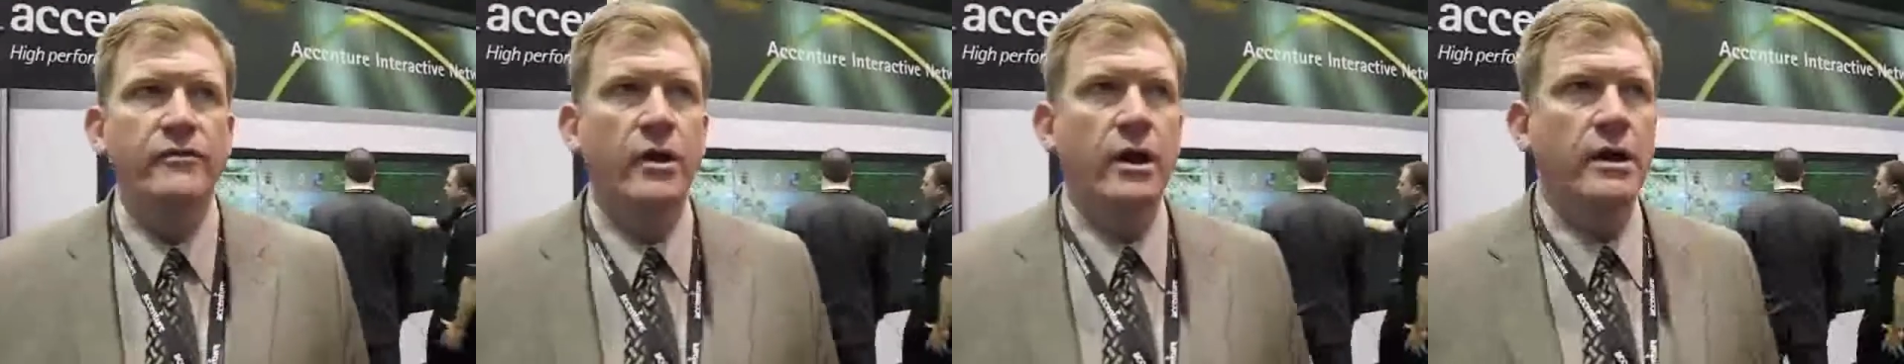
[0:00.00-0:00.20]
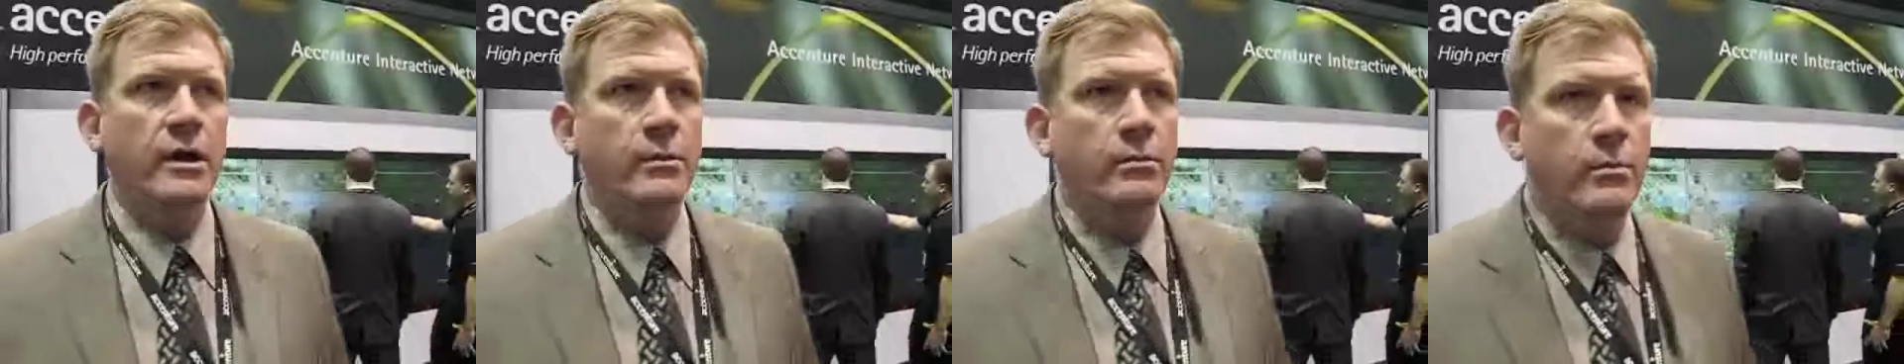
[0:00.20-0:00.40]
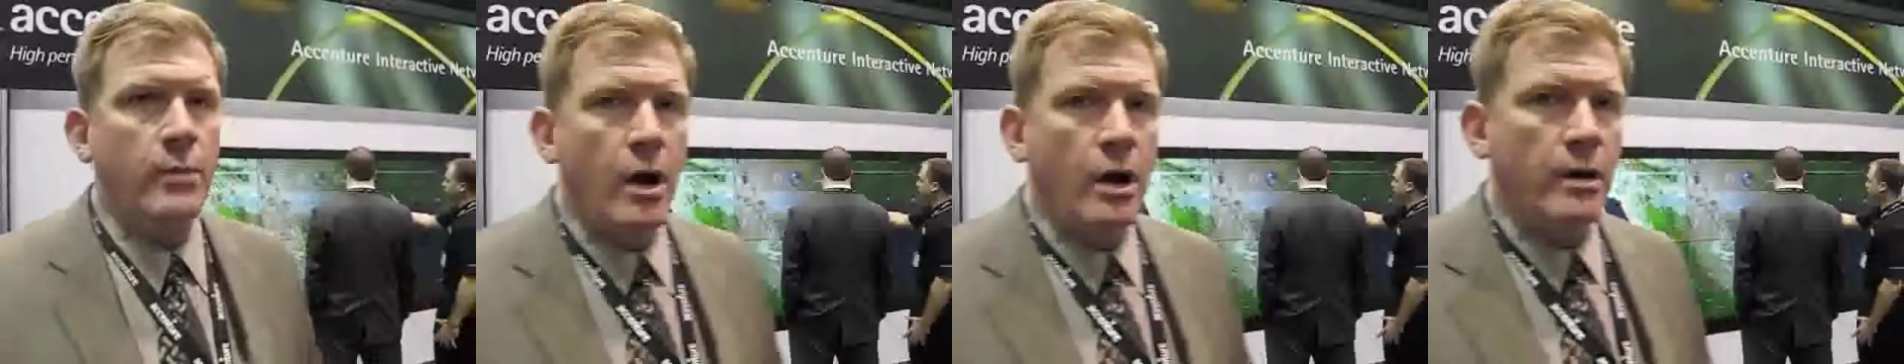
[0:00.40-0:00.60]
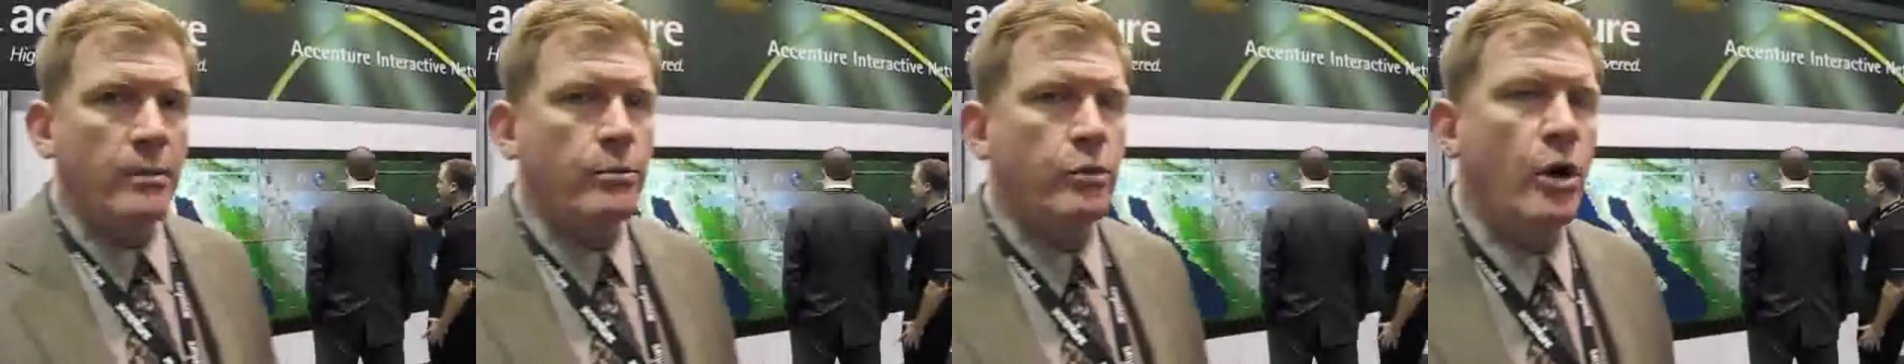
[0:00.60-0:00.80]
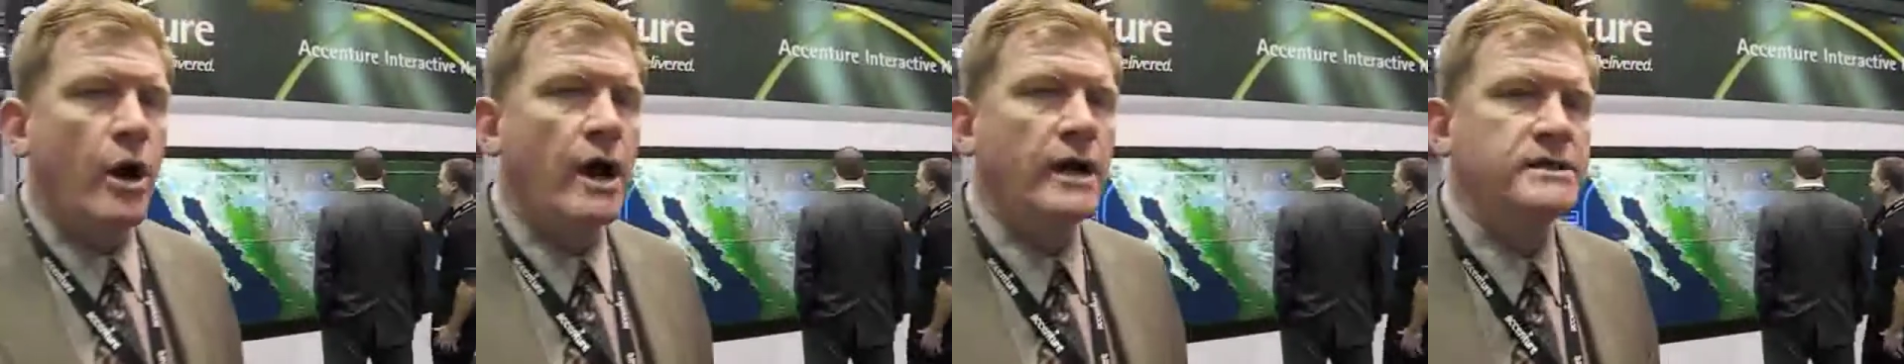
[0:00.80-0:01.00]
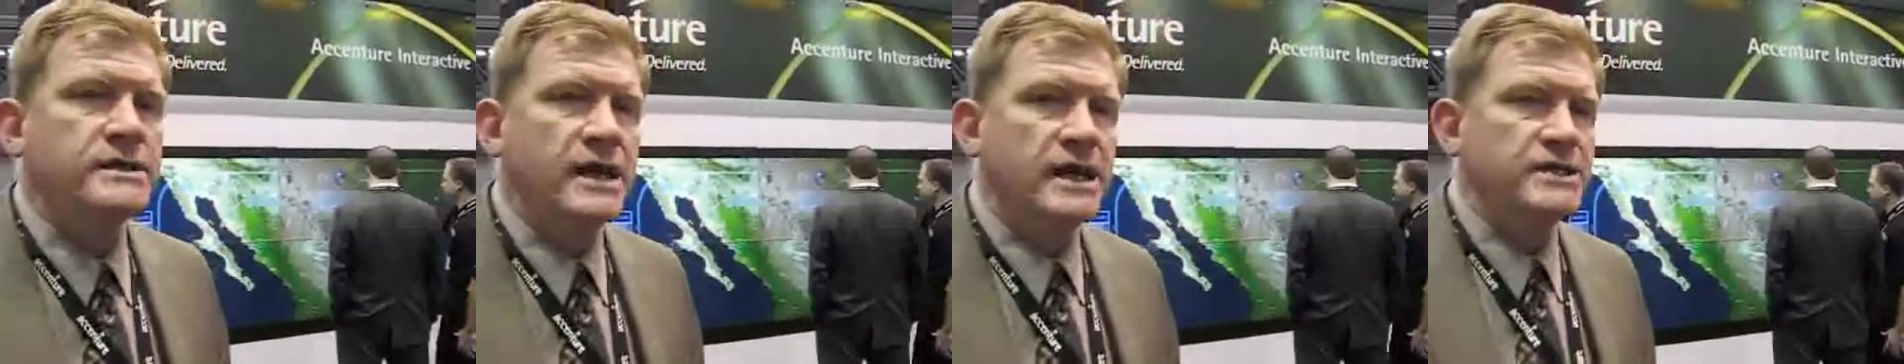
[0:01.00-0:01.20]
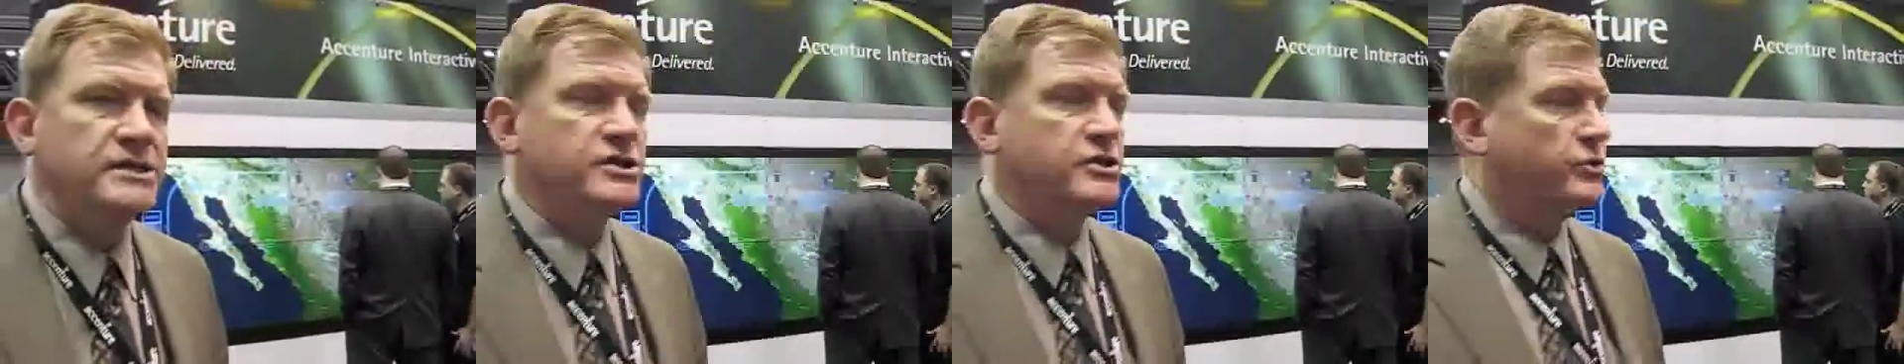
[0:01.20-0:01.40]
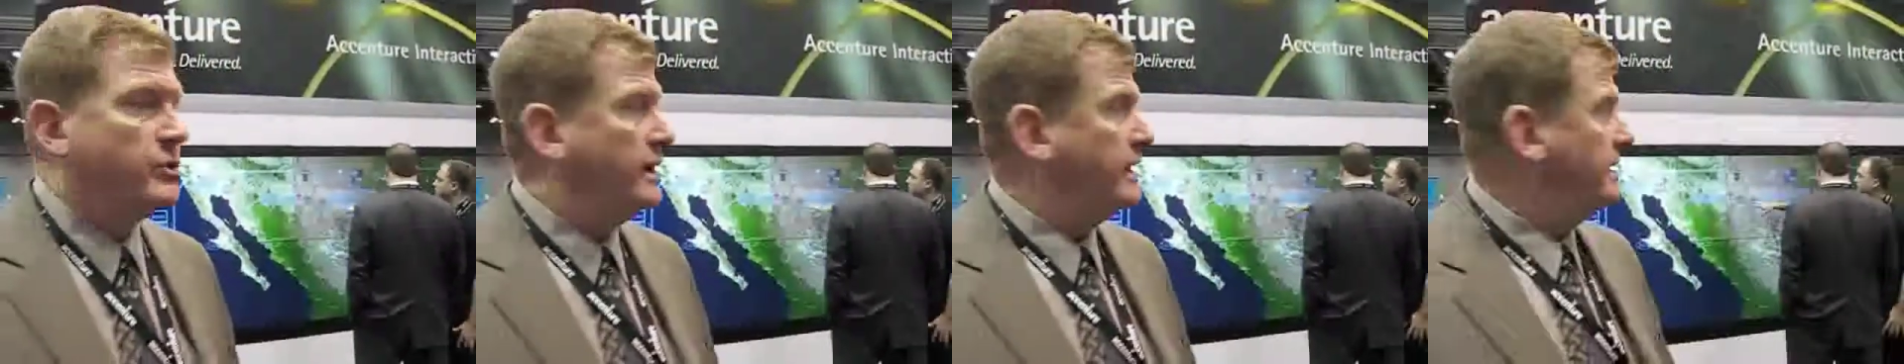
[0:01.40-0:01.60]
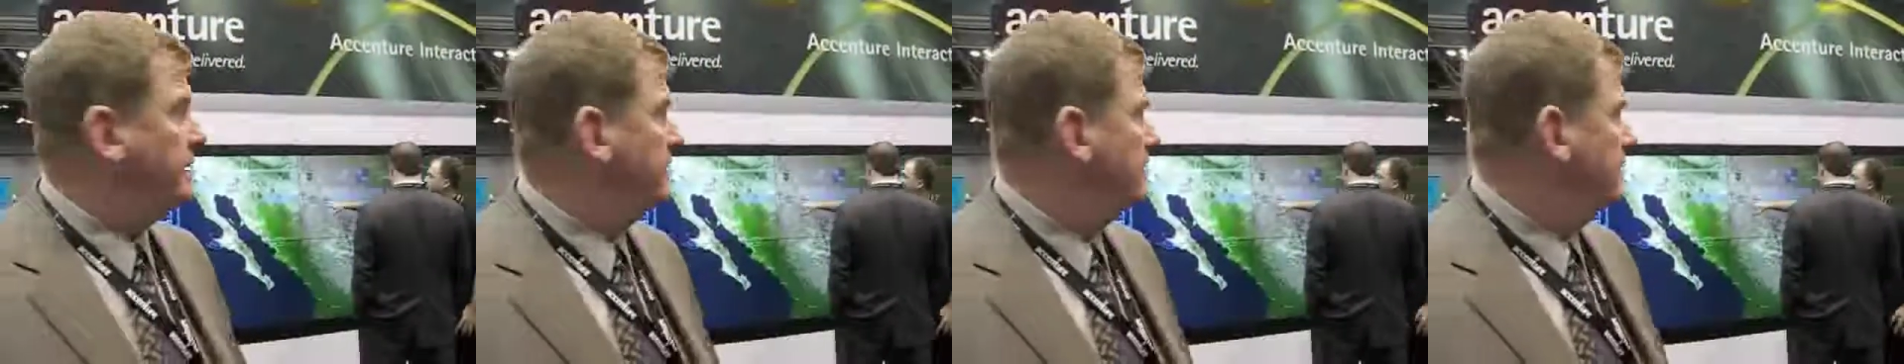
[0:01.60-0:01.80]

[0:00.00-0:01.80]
on a broad touchscreen